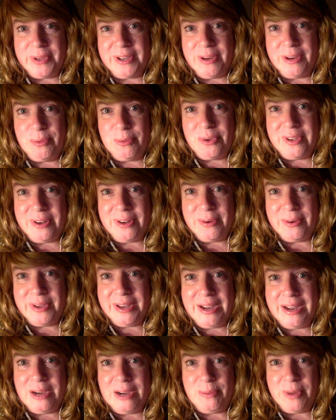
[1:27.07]
I really don't get
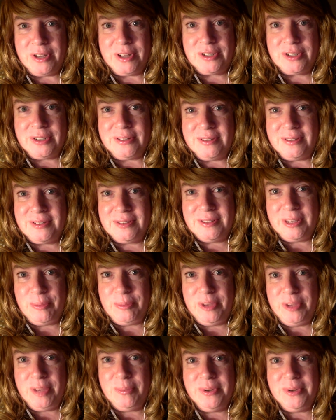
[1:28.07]
out much and see
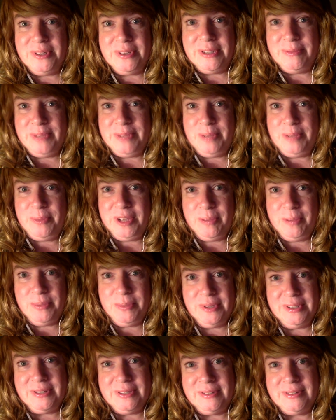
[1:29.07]
people and meet people
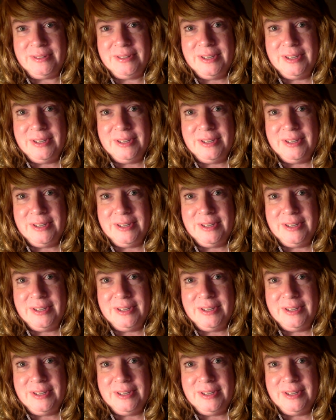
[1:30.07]
and